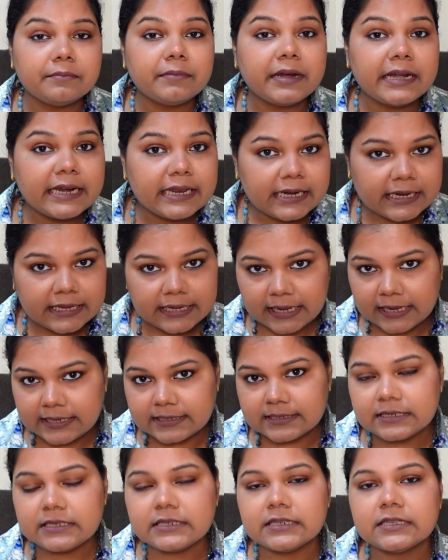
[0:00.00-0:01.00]
the mandelic
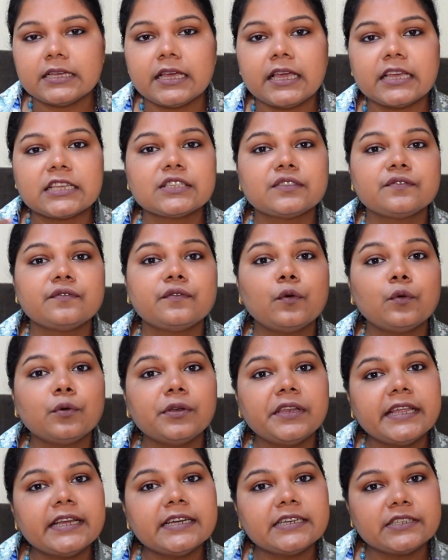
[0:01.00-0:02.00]
acid
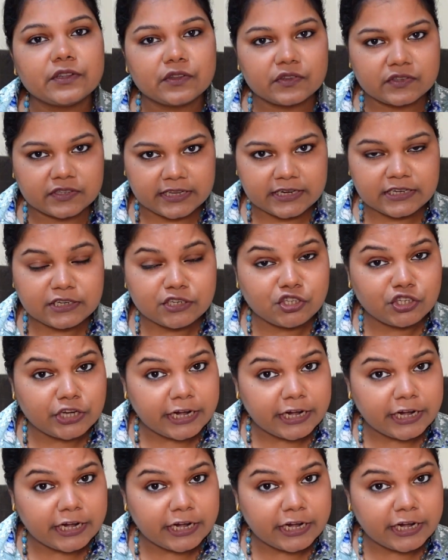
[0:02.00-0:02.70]
exfoliates your skin